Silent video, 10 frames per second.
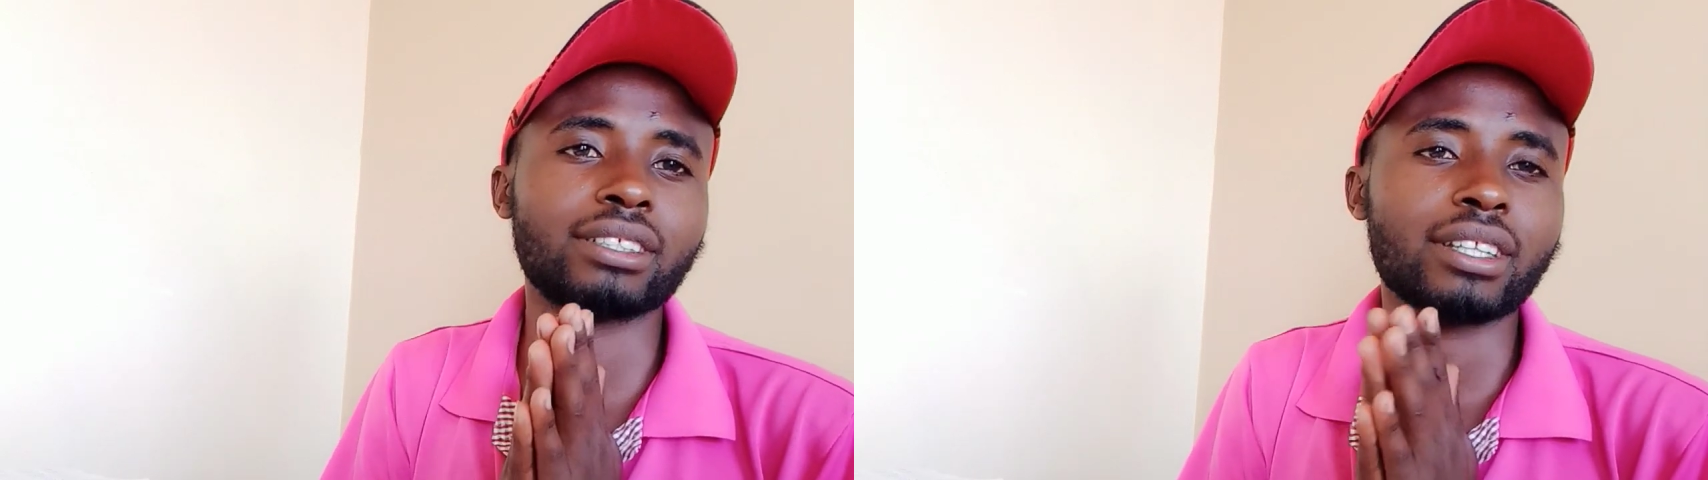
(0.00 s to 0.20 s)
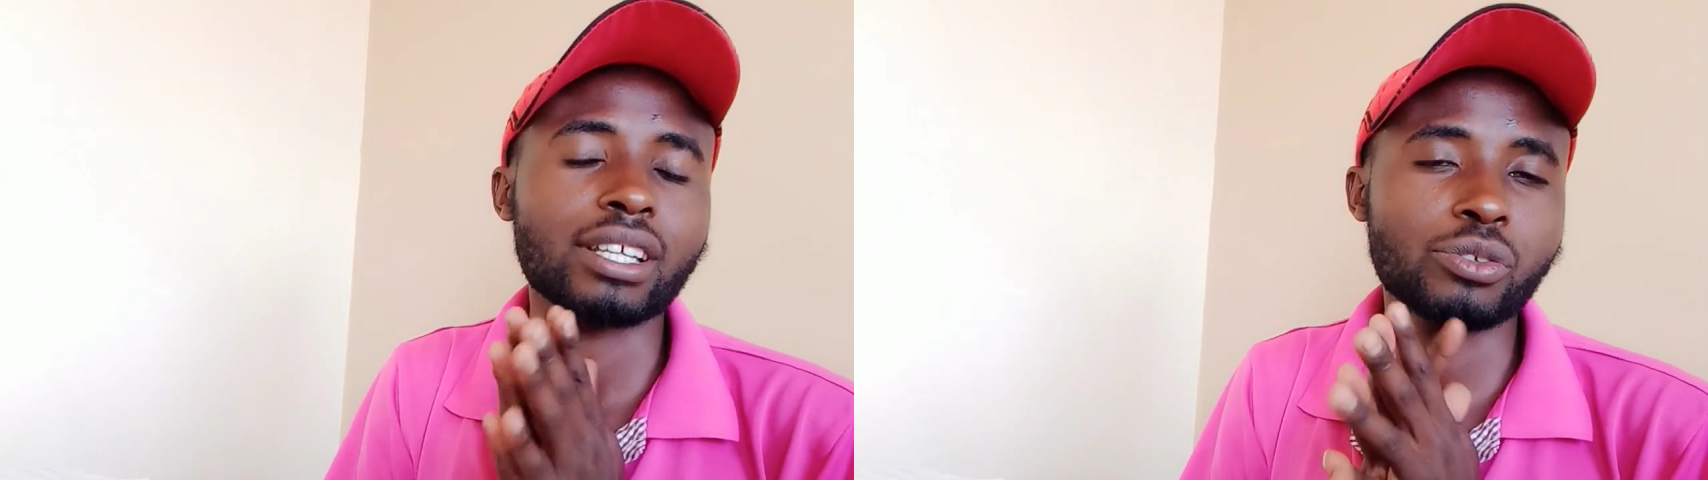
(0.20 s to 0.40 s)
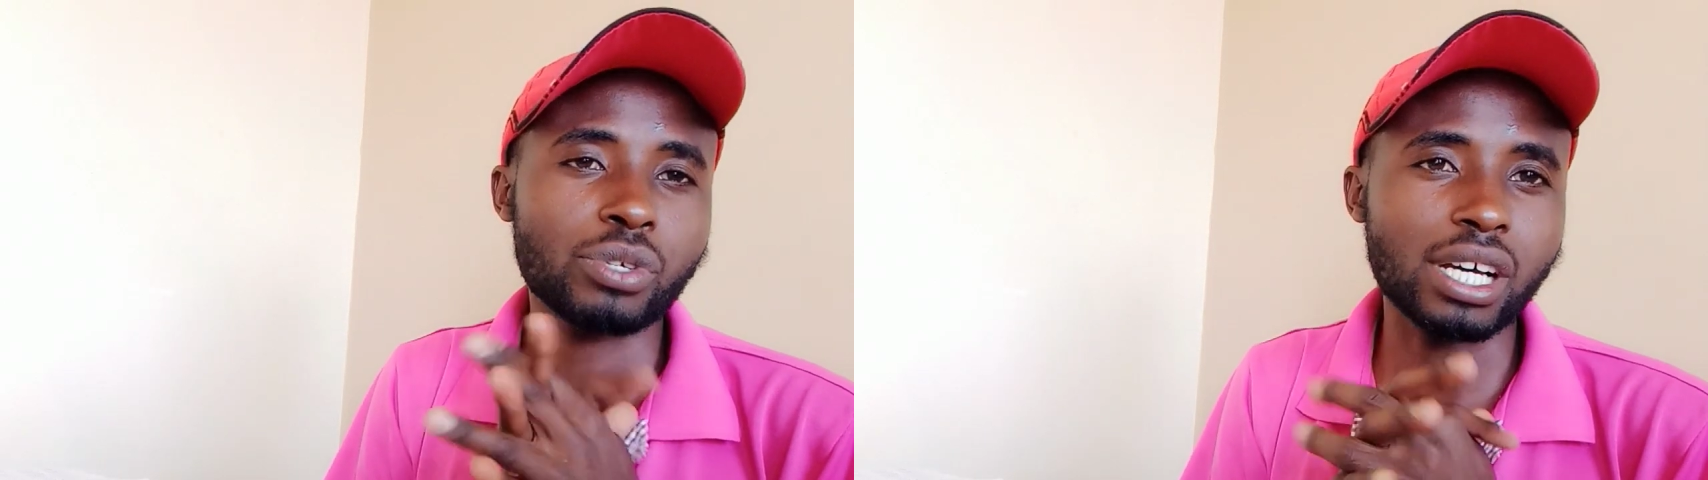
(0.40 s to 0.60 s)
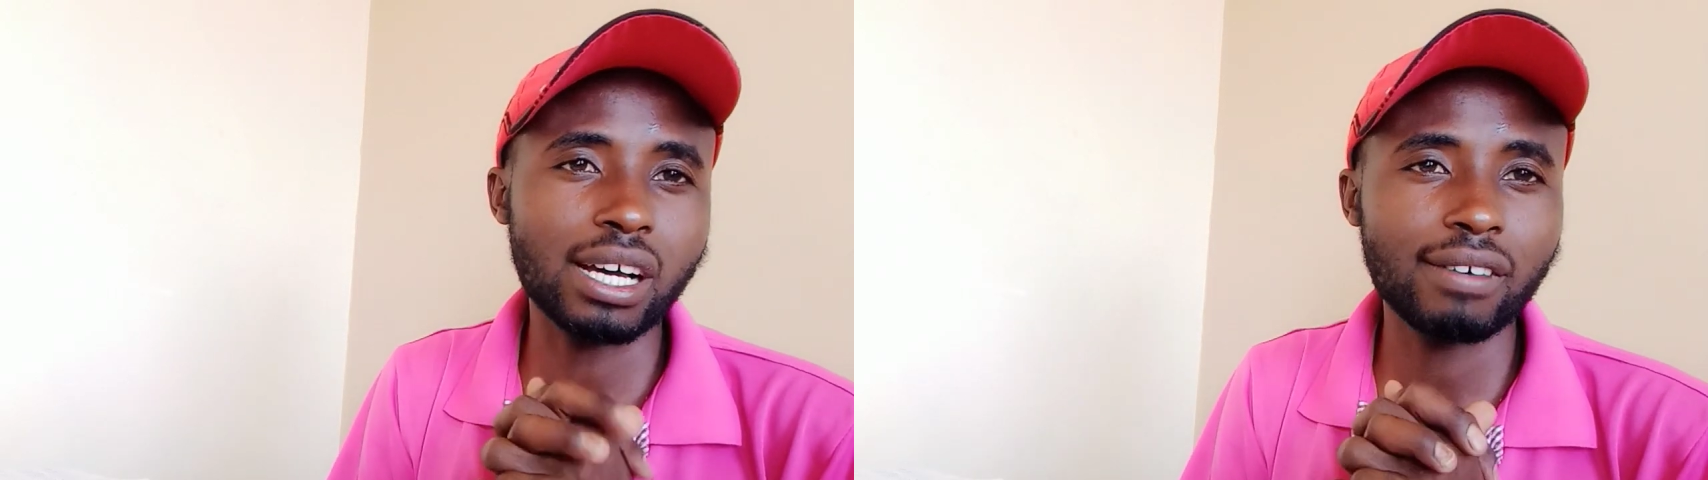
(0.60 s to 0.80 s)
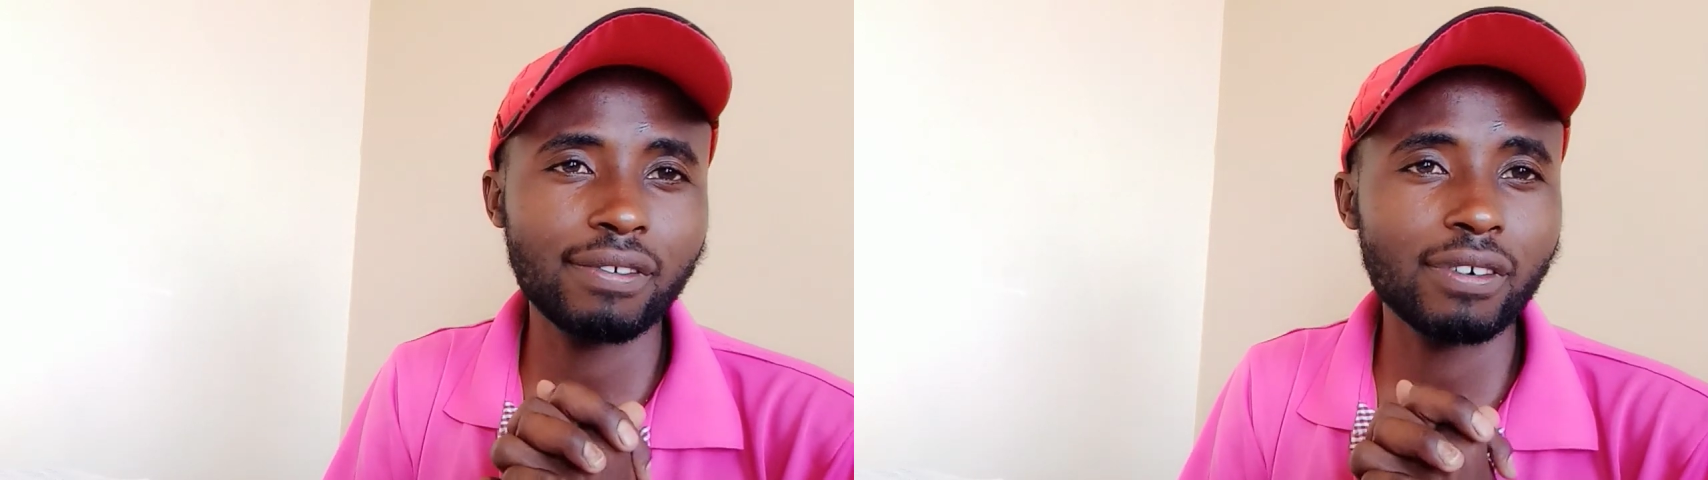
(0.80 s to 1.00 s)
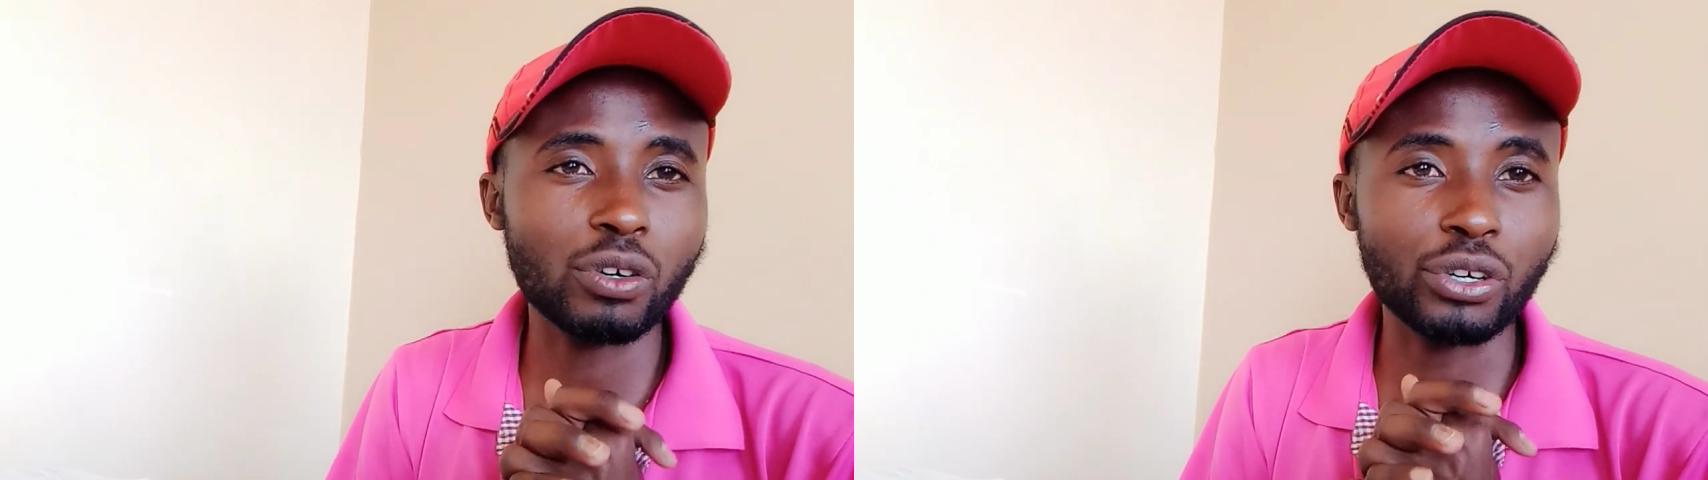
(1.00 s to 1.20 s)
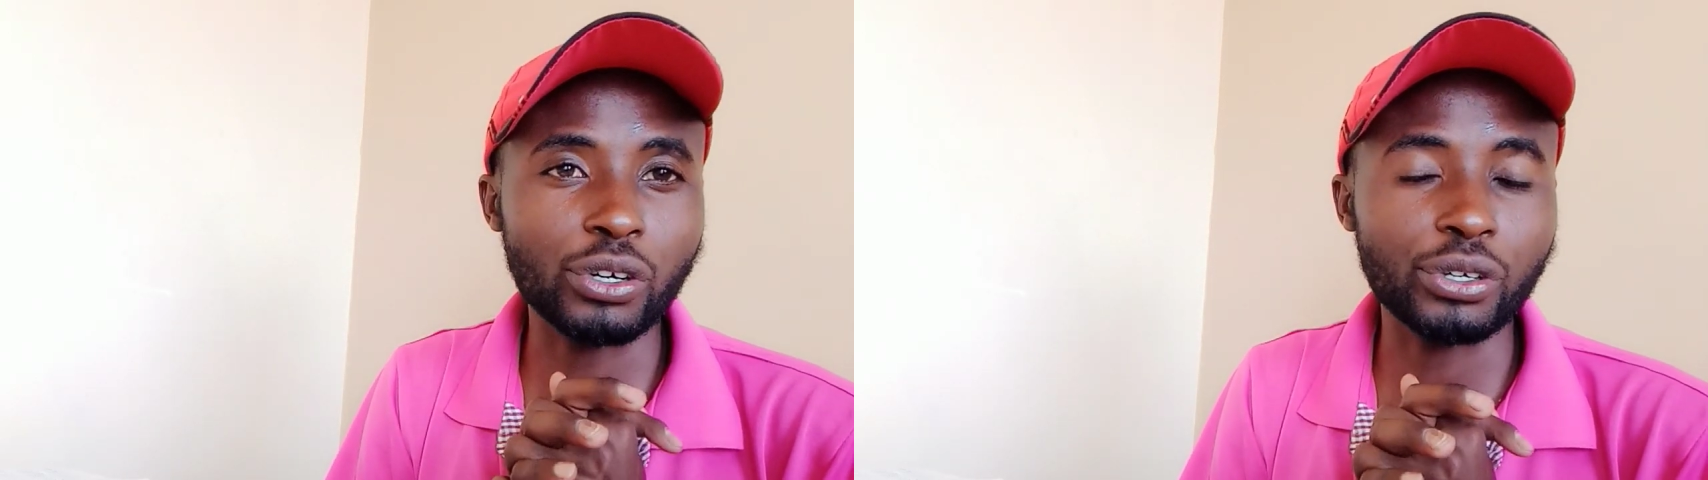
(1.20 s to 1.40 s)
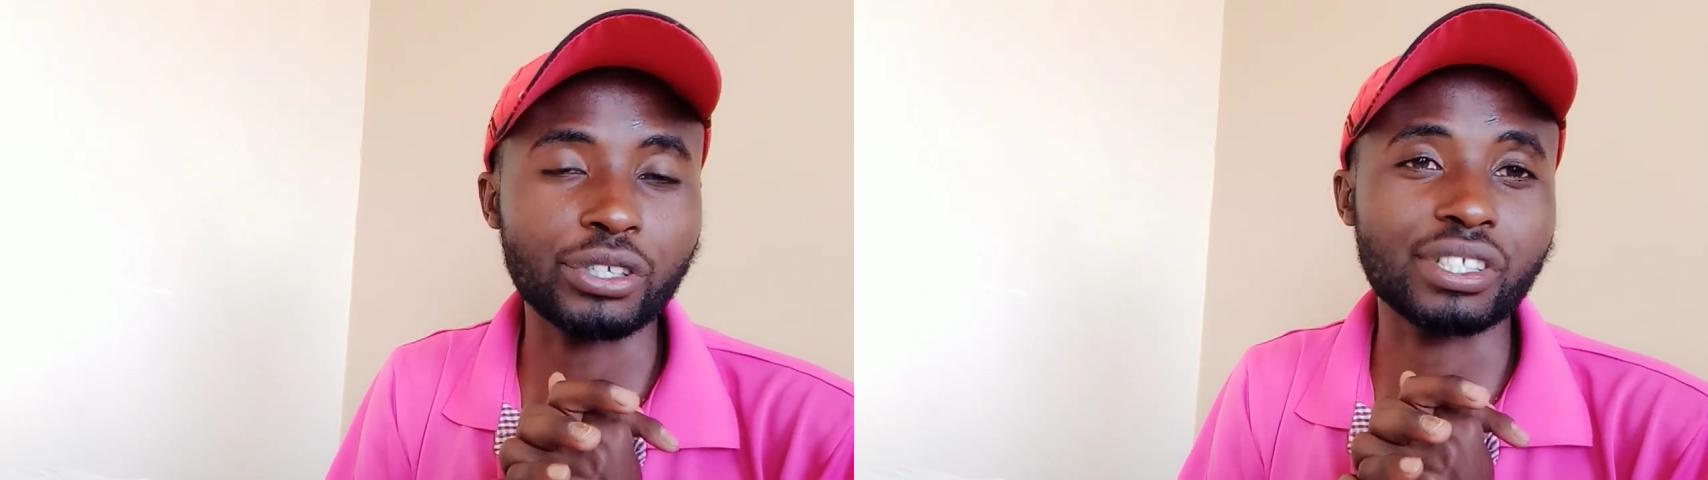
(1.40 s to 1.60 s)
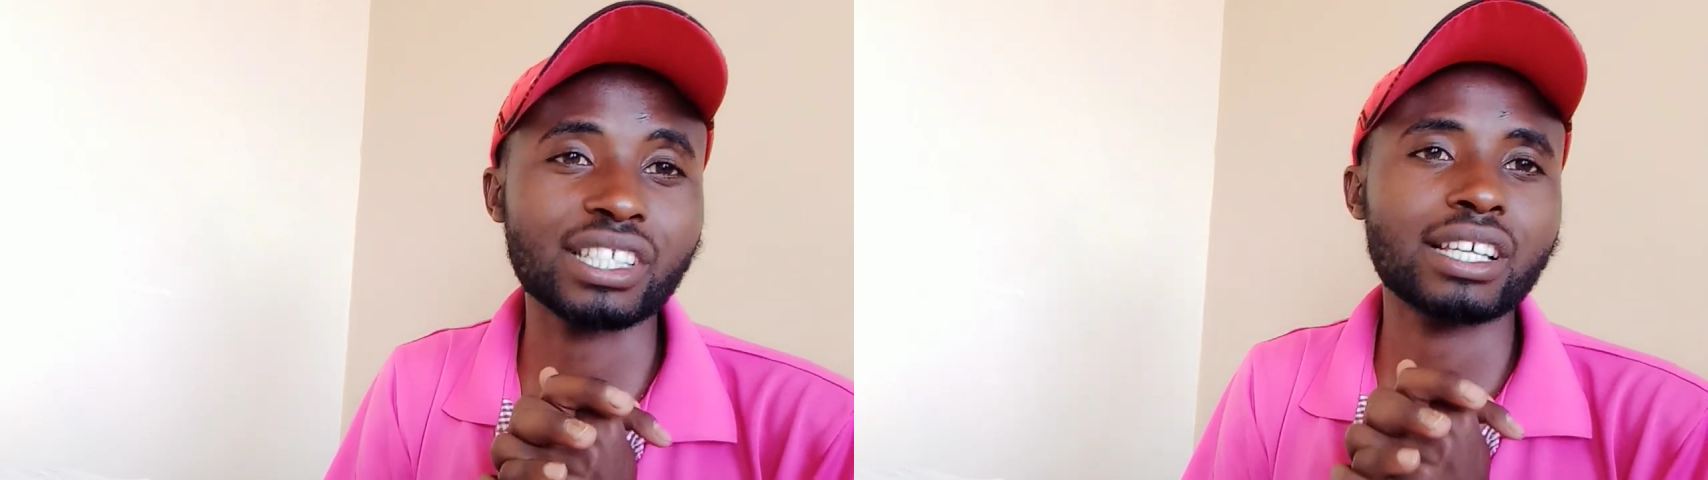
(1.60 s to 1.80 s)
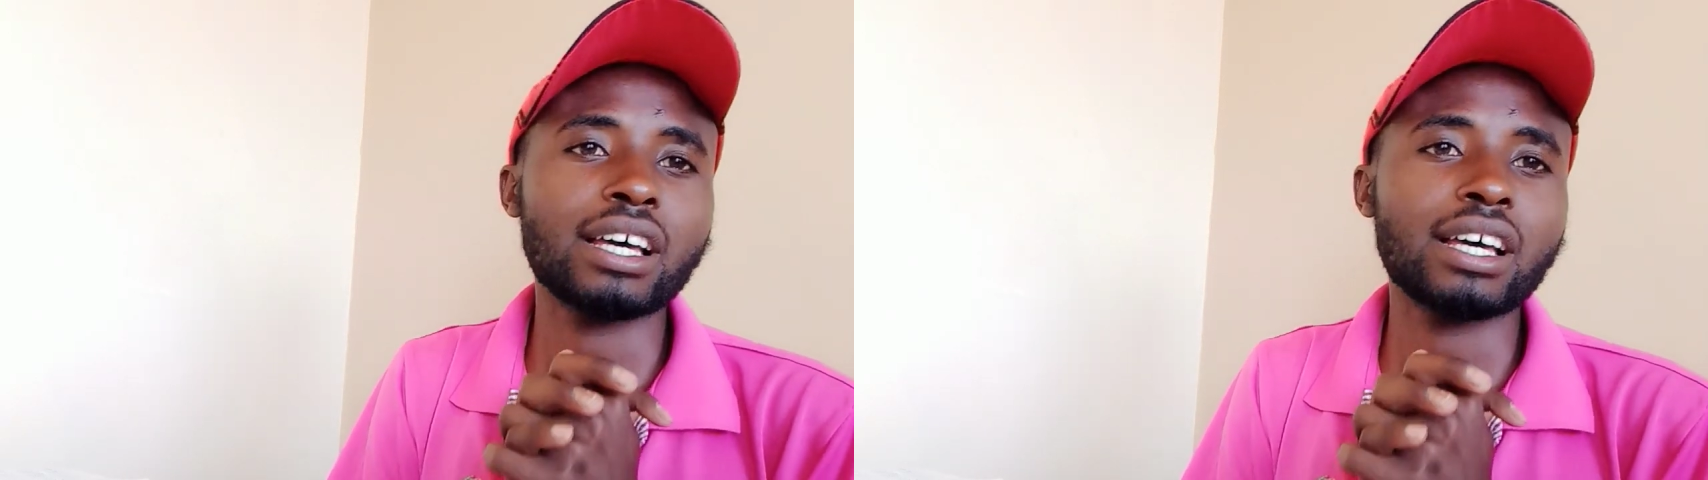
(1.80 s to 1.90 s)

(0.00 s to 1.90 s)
that we have on onions.